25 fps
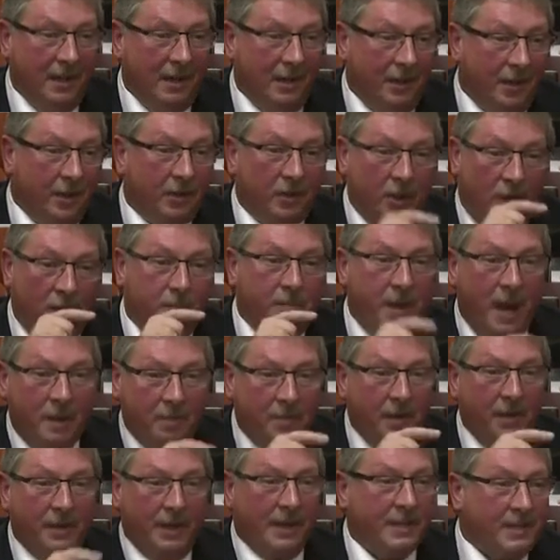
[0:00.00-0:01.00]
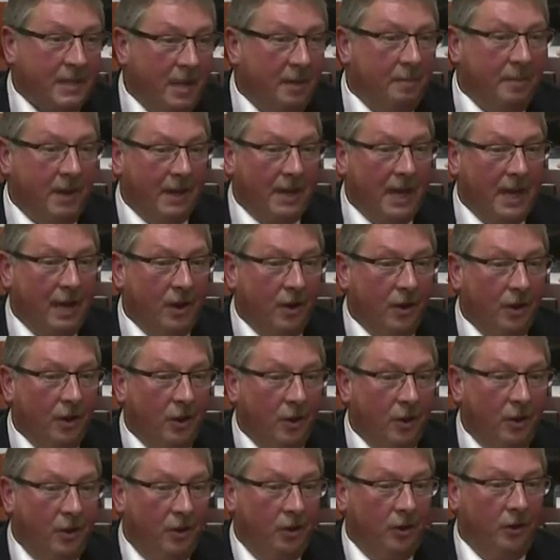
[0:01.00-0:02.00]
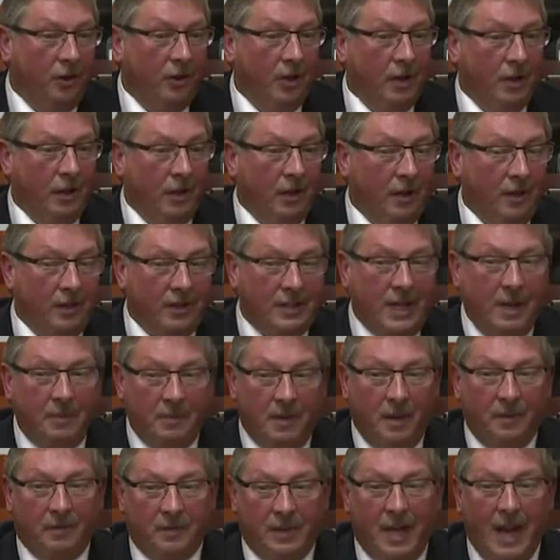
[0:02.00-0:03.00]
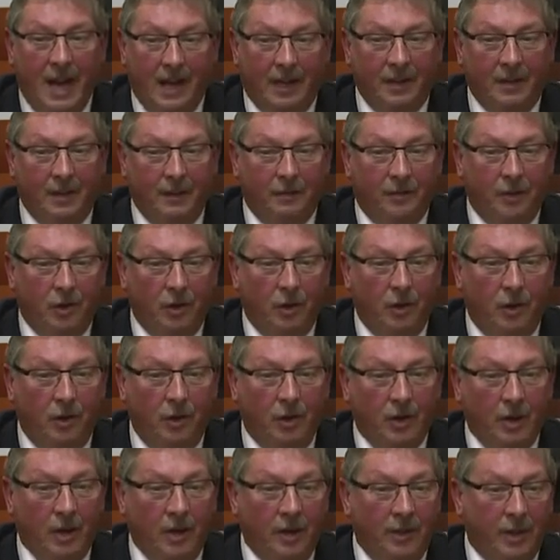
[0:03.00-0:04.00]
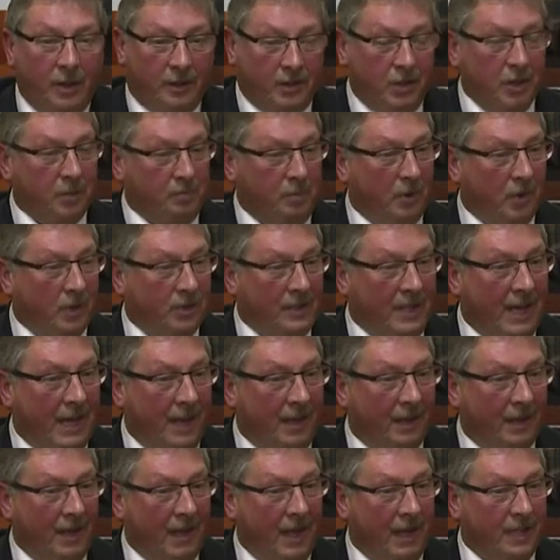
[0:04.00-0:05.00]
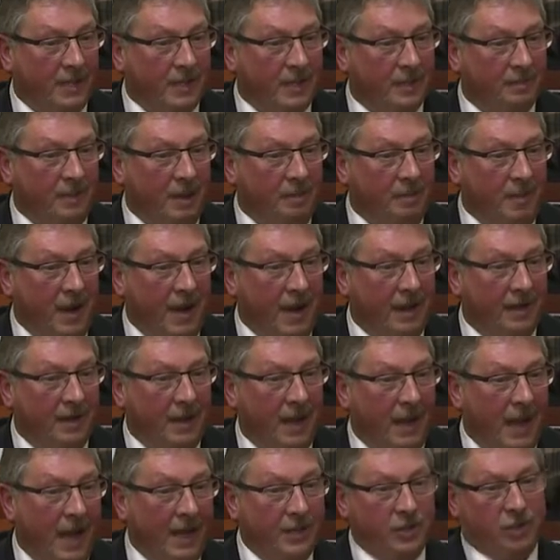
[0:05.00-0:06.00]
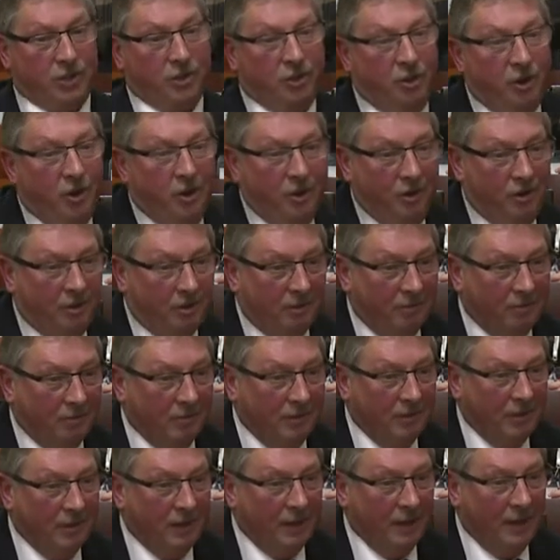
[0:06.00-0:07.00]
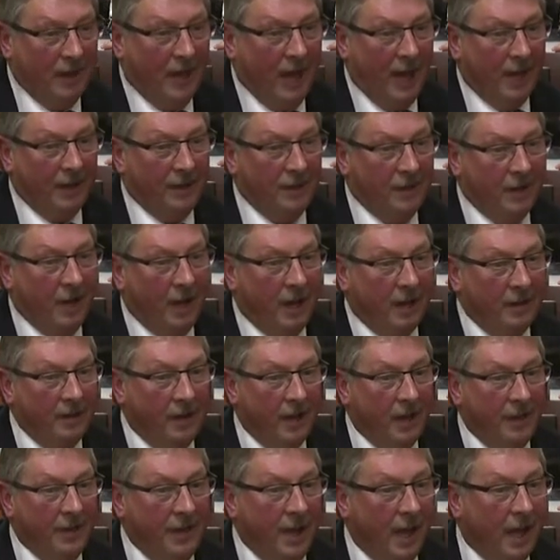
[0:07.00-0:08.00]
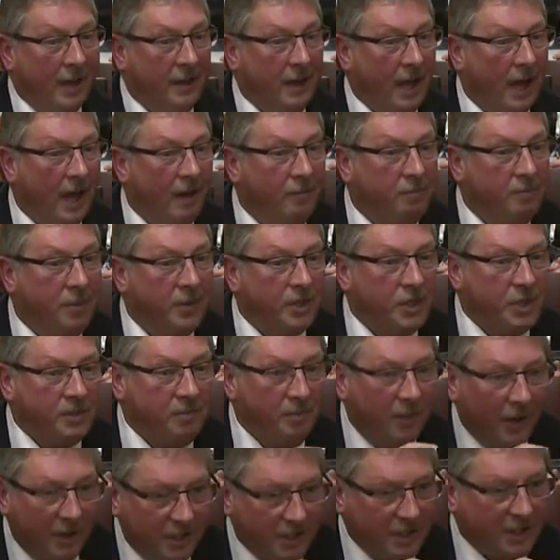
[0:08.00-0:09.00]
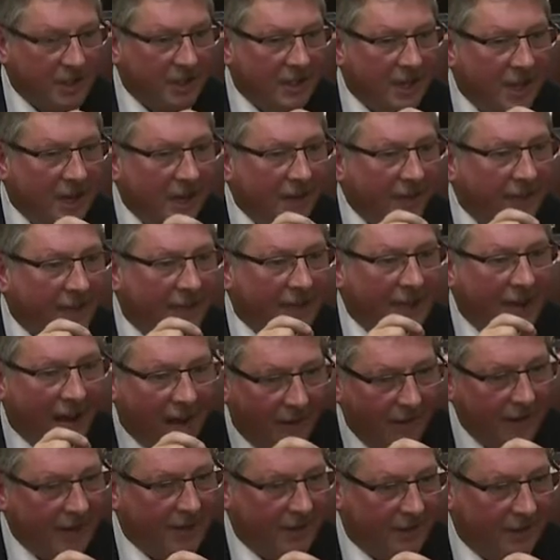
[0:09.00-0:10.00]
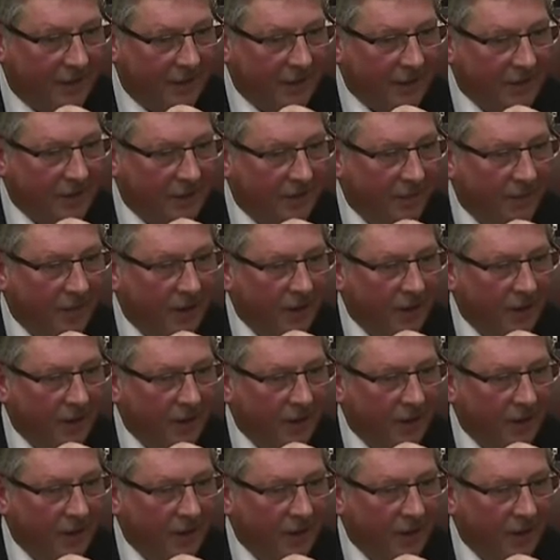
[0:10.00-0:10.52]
that there are people in this committee who seem to have taken the view that just because the allegation's been made, it's true, and have besmirched the characters